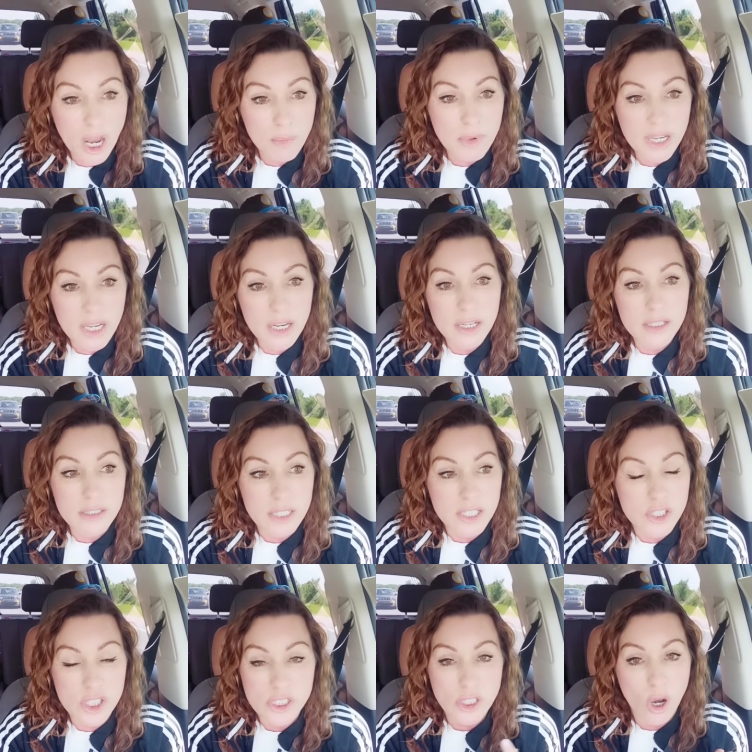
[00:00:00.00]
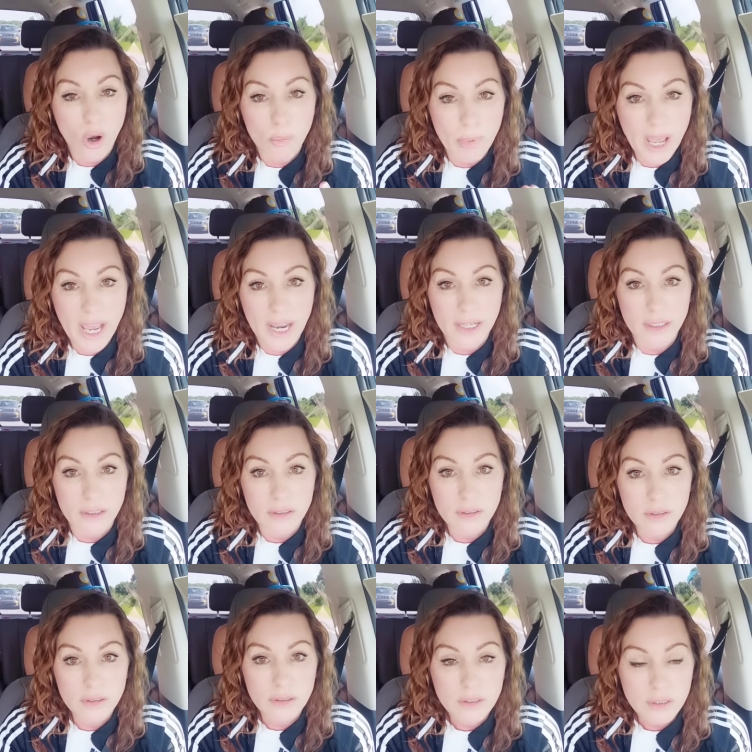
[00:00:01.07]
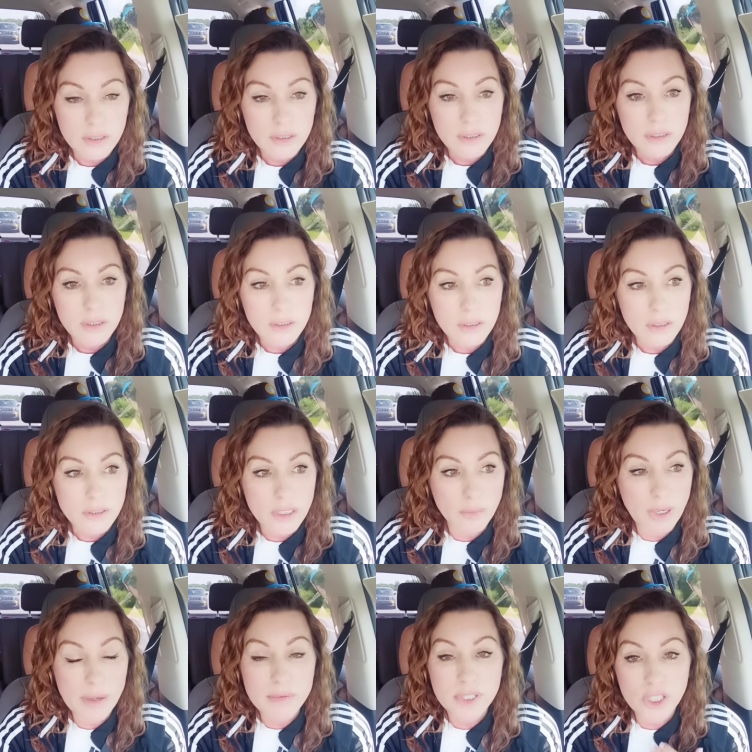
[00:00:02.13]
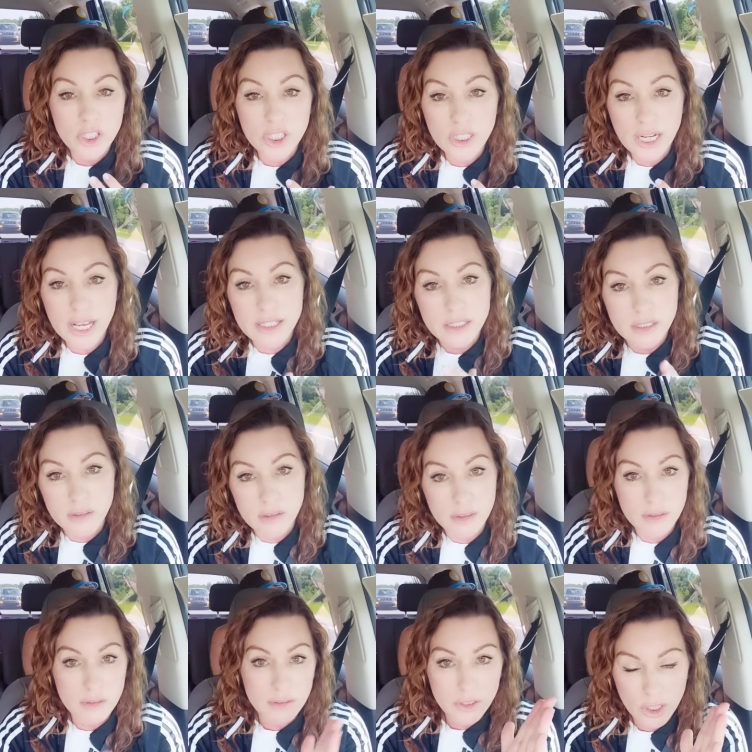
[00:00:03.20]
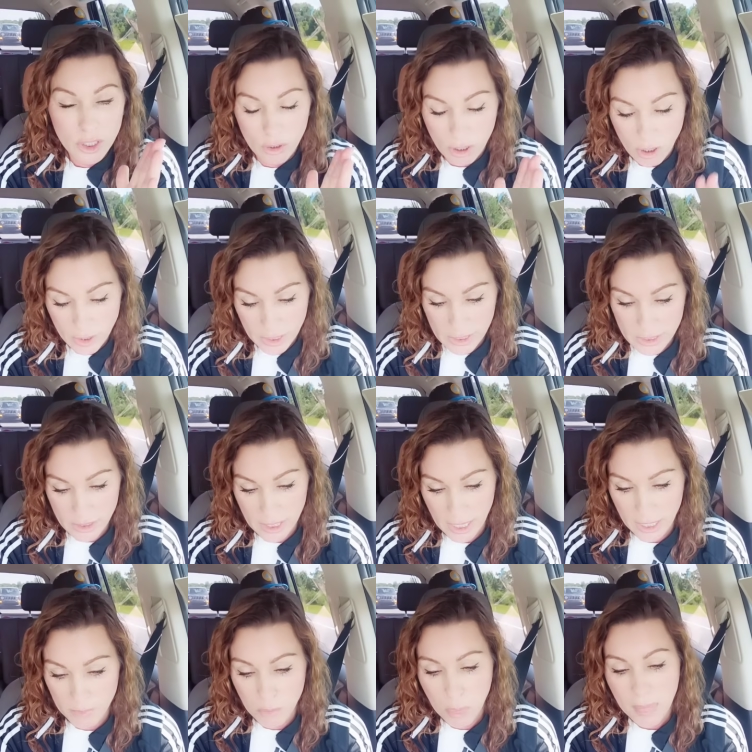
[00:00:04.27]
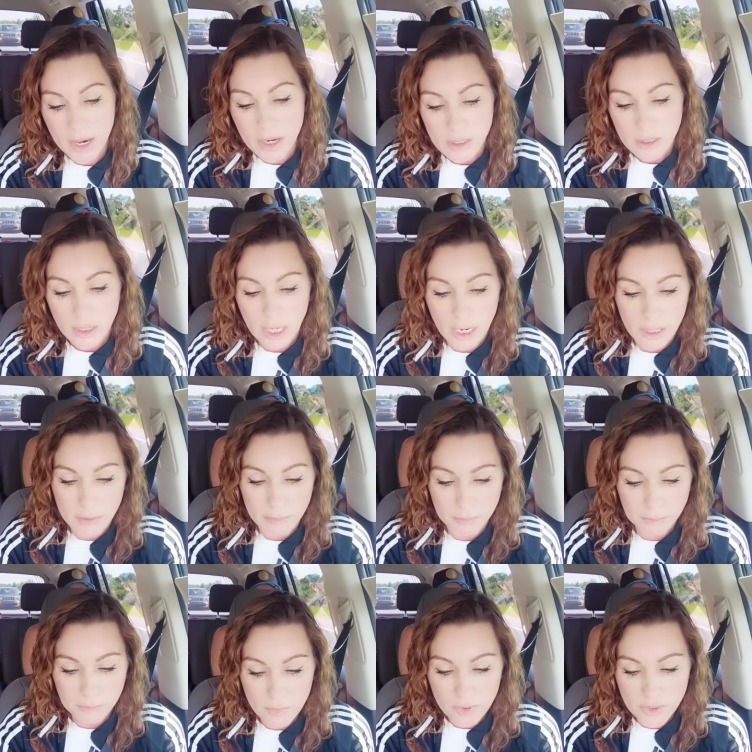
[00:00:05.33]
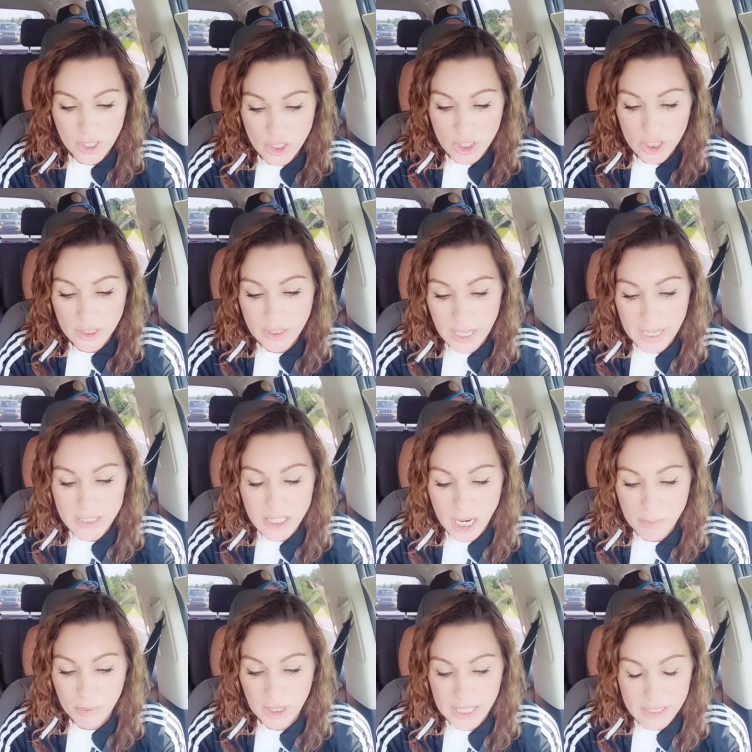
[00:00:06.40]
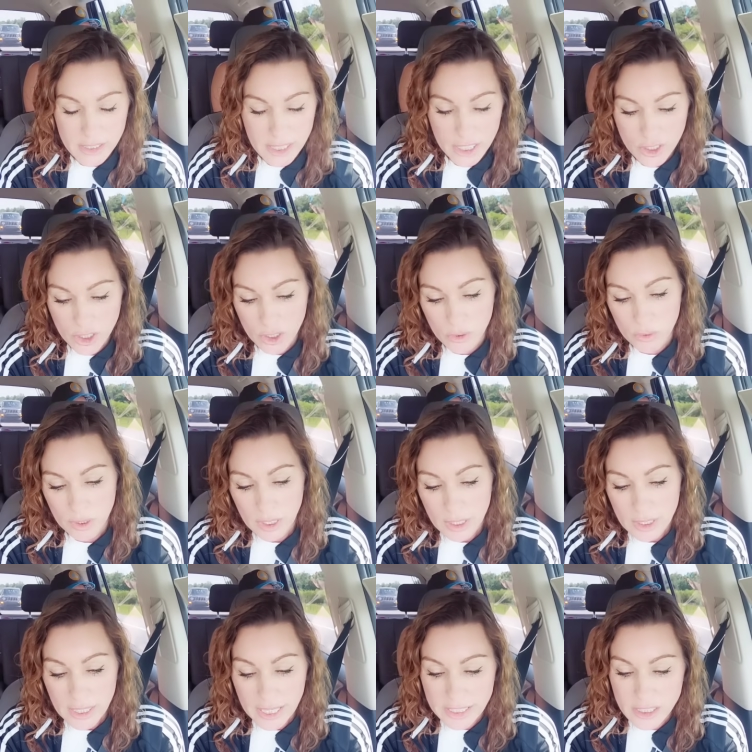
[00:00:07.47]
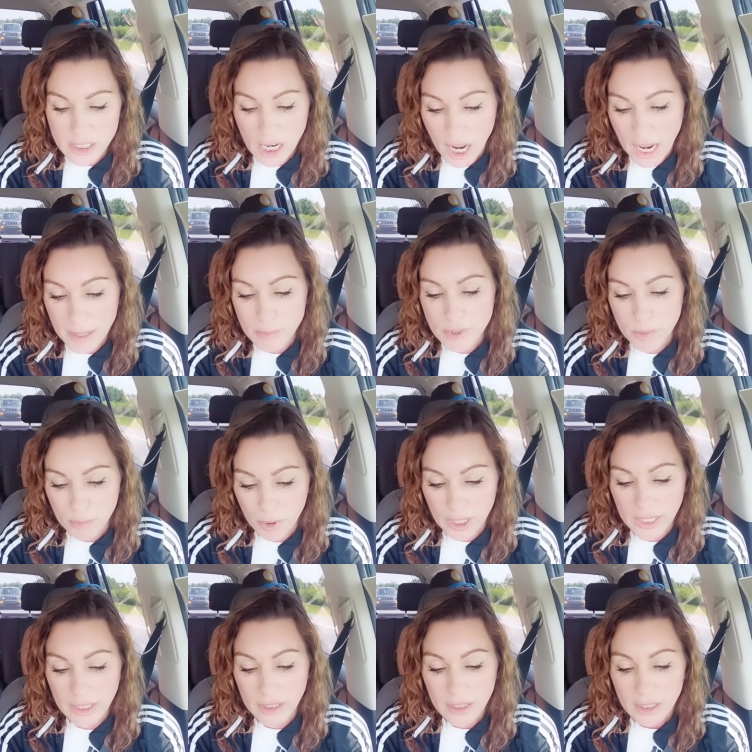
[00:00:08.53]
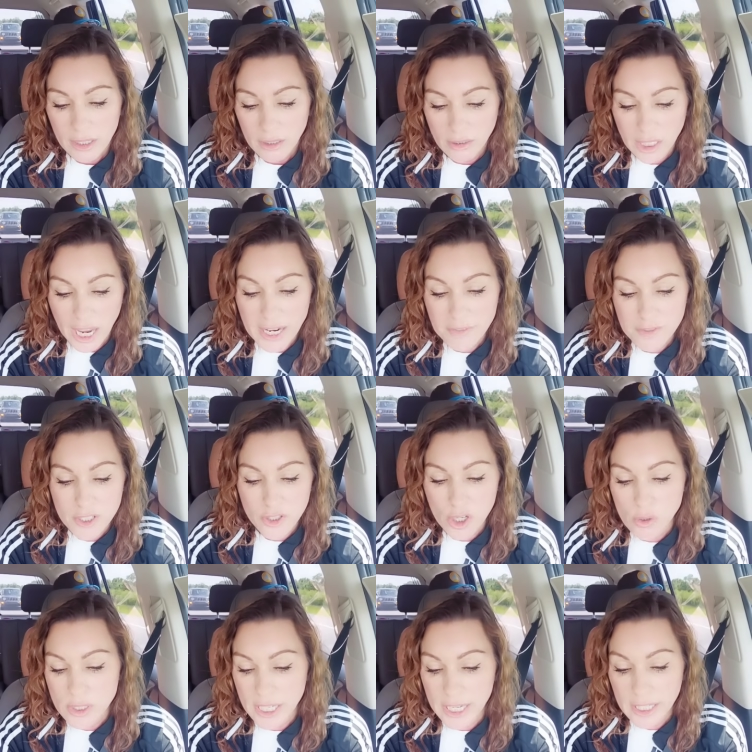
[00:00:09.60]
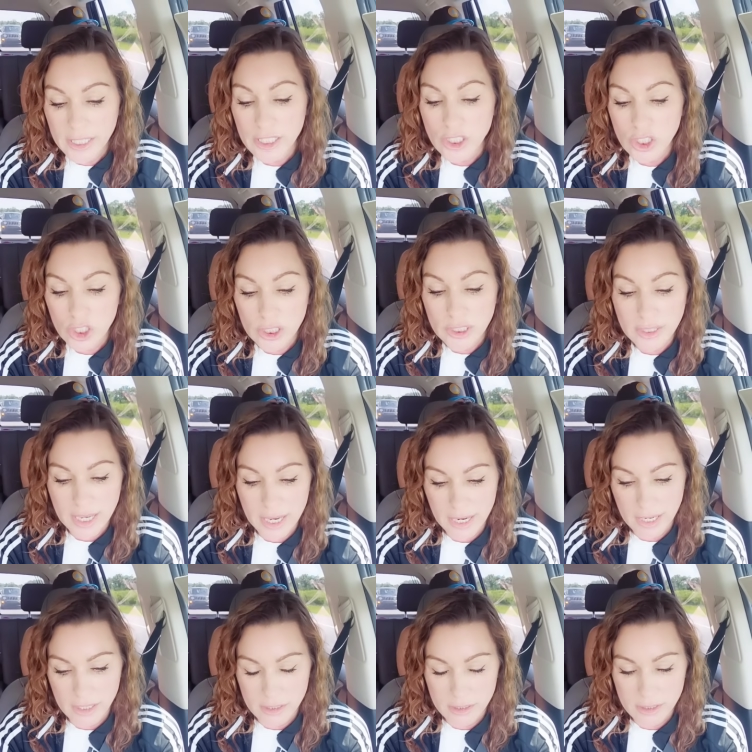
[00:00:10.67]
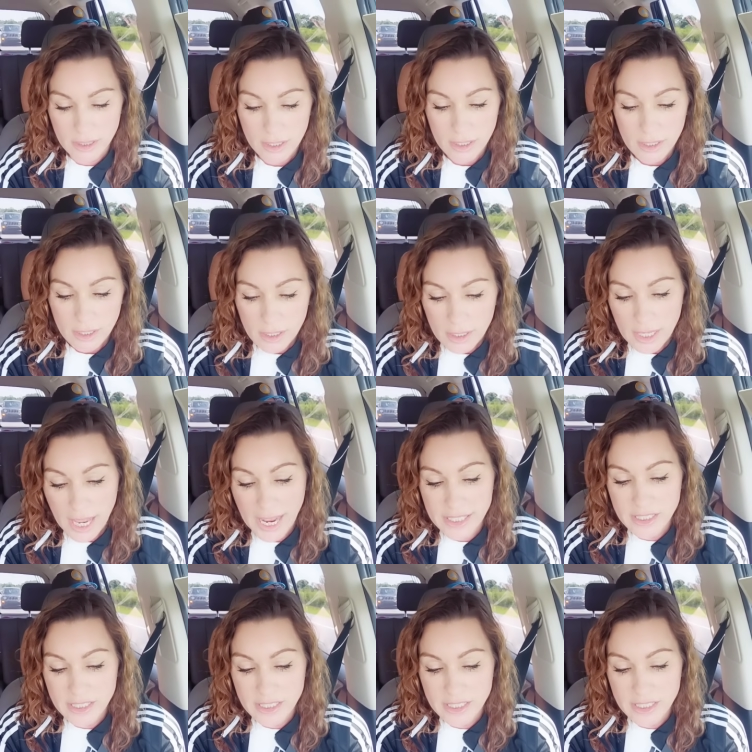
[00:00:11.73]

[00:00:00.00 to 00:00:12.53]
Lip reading: up, it's not because it's just all bad. Sometimes the good has to, you know, I'll get into that. The good things I placed in you. It's time to bring life to those hidden good things.